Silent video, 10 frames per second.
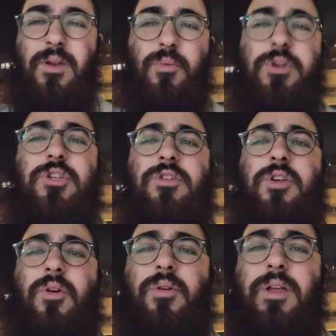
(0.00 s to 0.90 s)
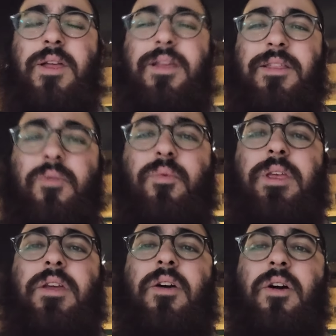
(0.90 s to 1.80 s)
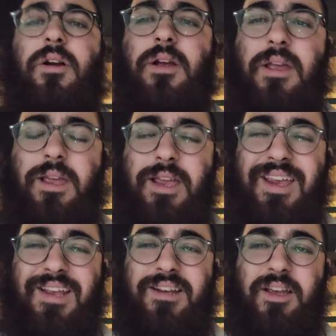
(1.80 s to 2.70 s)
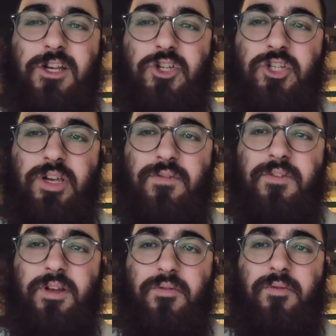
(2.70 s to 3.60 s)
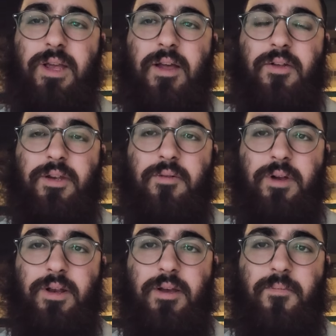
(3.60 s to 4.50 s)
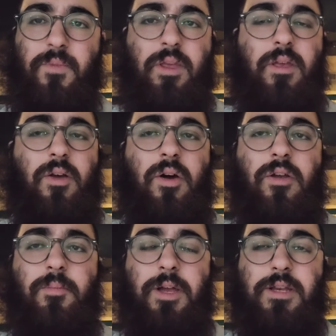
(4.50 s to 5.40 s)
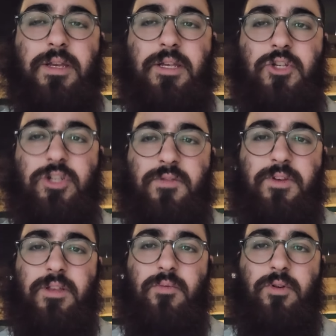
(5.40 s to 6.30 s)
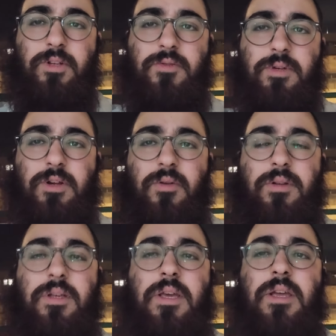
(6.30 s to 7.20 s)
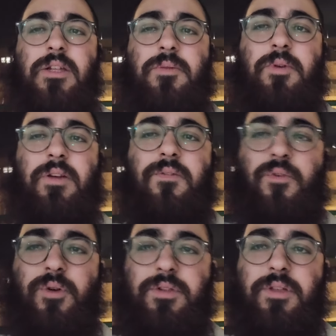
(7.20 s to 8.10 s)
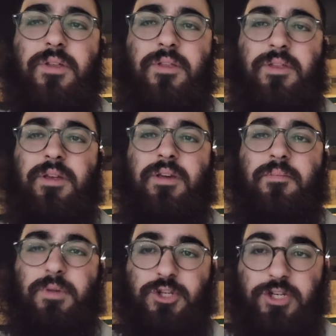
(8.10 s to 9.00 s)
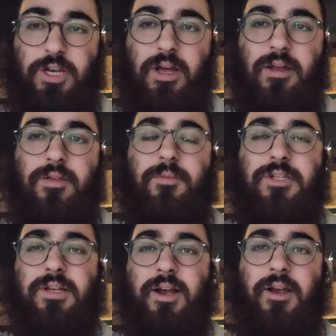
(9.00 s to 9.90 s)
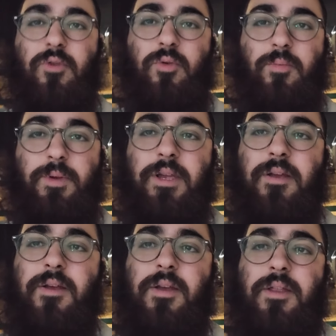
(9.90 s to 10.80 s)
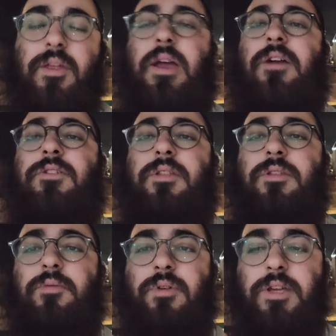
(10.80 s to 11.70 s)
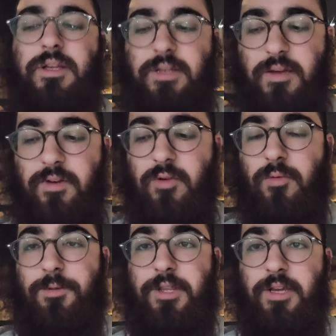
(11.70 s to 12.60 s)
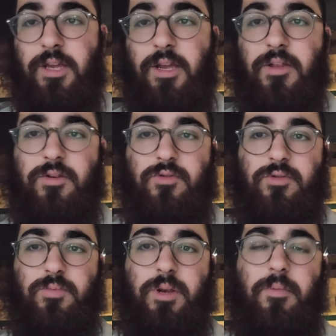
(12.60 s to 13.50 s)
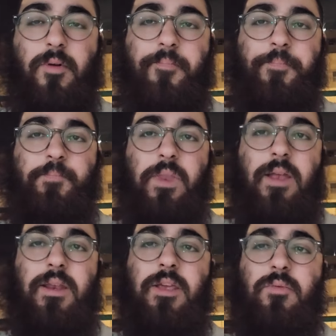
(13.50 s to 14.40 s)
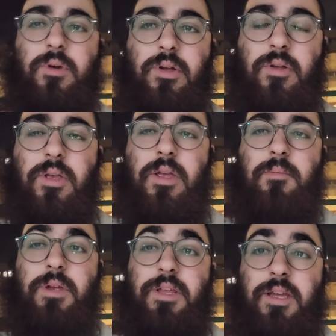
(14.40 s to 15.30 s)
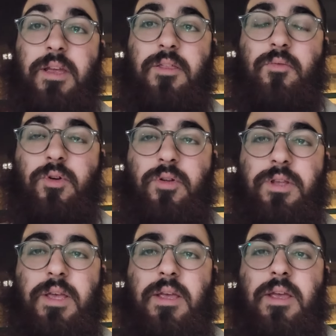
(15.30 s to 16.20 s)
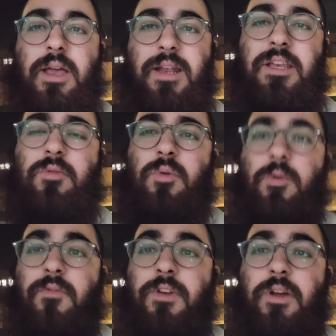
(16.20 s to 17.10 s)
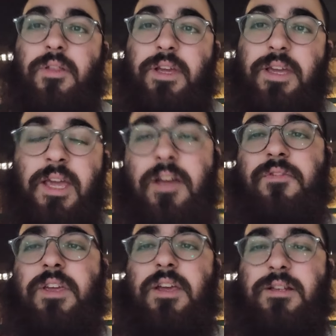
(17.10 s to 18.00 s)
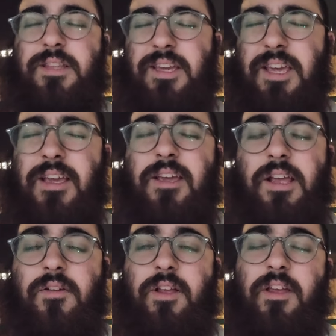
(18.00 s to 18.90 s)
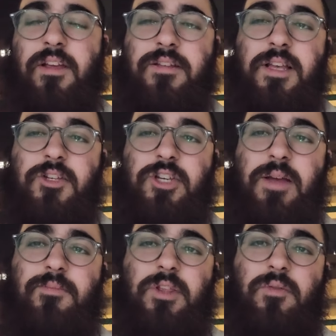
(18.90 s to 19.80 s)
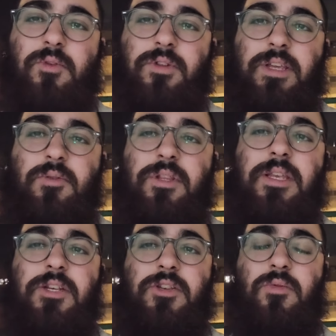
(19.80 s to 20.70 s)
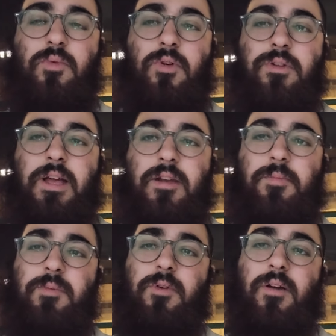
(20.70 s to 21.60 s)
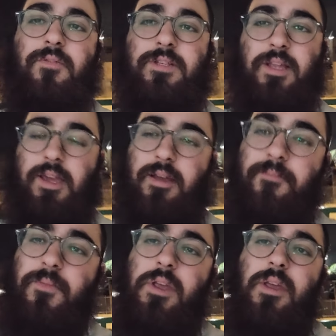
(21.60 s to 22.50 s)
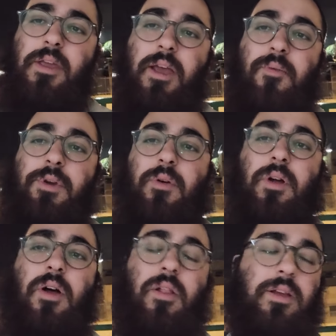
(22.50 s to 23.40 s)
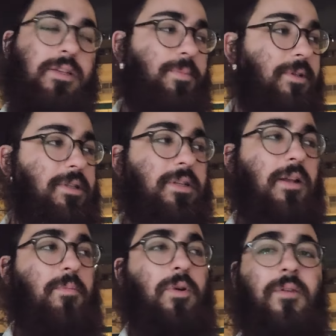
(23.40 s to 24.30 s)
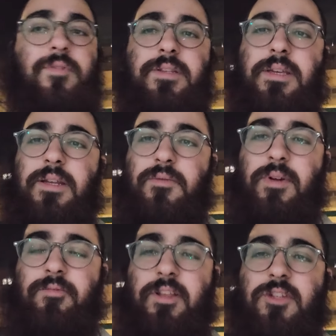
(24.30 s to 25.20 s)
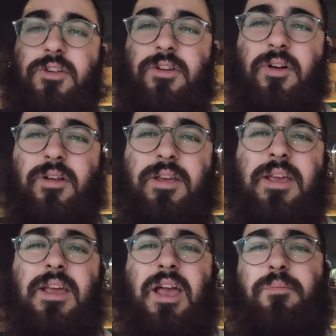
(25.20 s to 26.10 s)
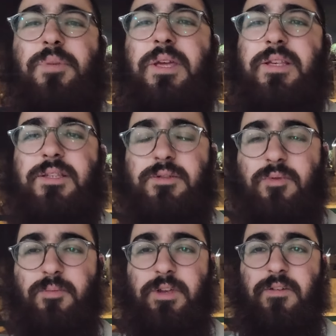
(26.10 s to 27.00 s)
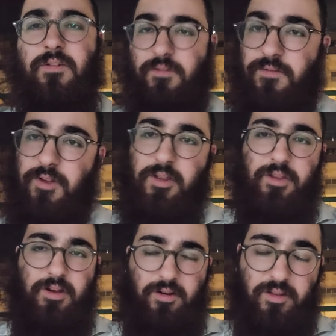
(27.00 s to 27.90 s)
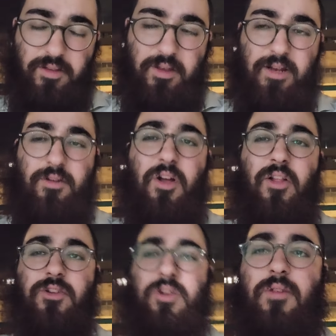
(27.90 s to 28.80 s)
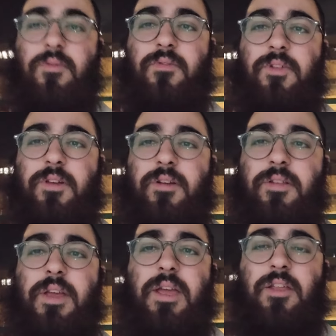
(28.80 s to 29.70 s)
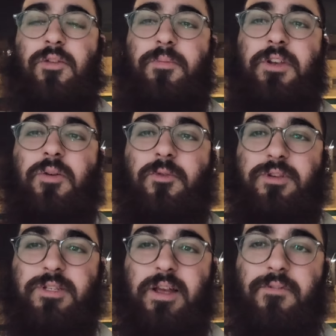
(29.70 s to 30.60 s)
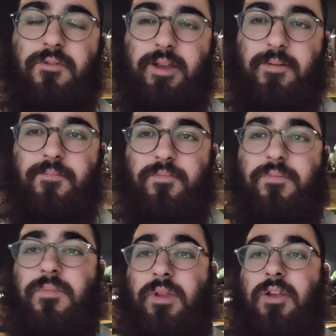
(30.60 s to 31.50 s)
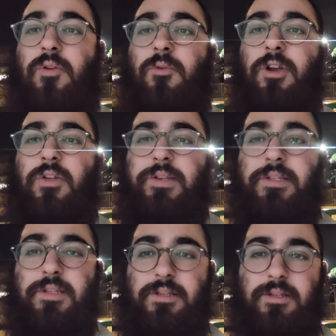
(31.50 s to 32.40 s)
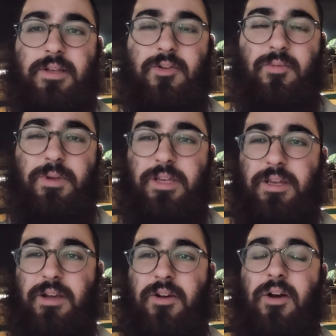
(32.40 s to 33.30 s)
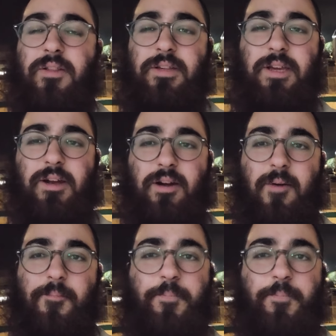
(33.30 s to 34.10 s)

We should know that we are in a shift of reality right now. God Almighty is shifting the world as we know it to bring forth the Mashiach, the Messiah, who will be the heir to the throne of King David. He will be the king of the Jewish people, and he will be the king of the world. And he will reveal the King of Kings, the King of Kings, Hashem, to the world. He will teach the world how to be prophets like him. And we will all experience a state of prophecy and a revelation of God. And peace will be filled the earth, and knowledge of will fill the earth. There will be no more suffering and no more illnesses. And it will be a godly era.